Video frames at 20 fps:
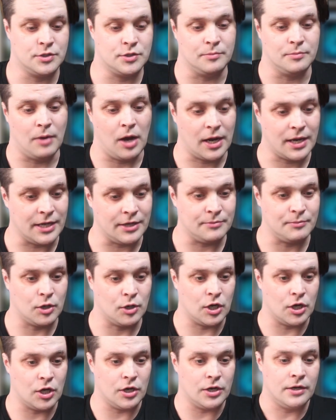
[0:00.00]

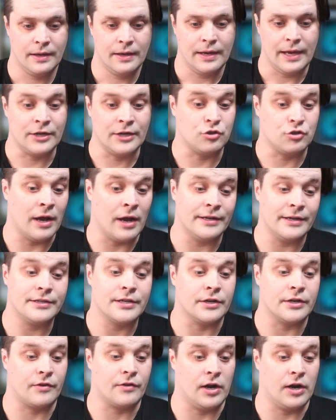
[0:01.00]
Mockingbird, and drawing a
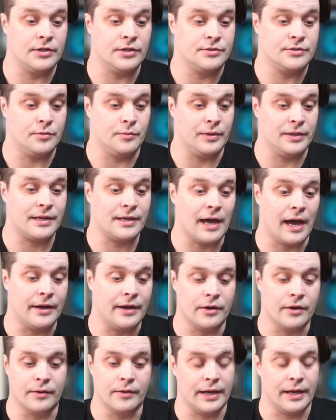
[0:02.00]
ton of cards with
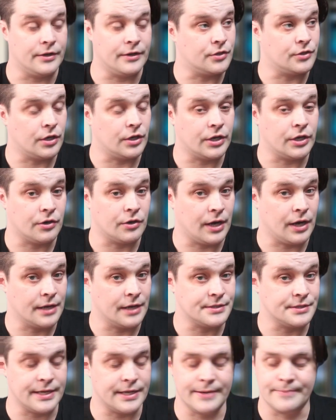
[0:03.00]
Kaido and Enduring
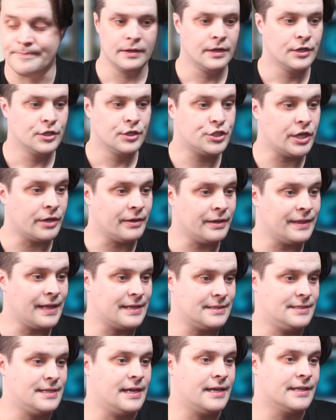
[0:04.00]
Curiosity. Sharing
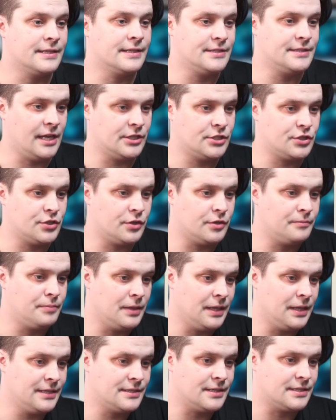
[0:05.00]
that second/third
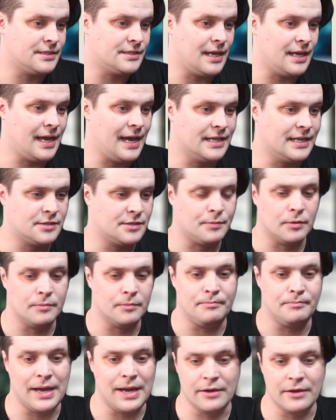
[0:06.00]
place is
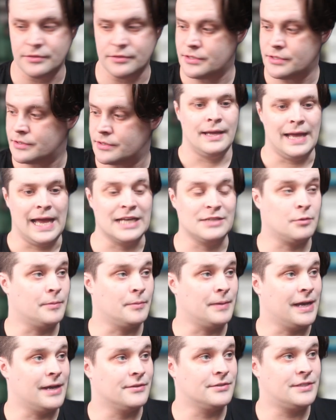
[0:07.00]
Esper Bounce. Esper
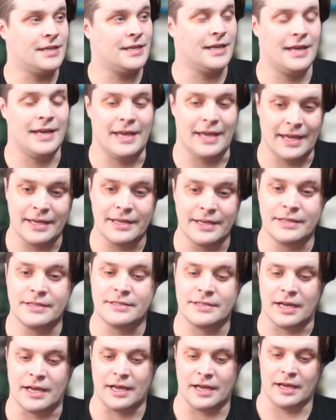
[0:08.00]
Bounce
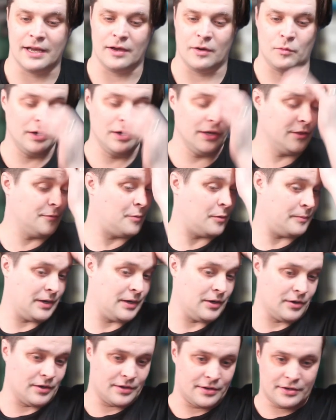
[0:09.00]
is one of the premier,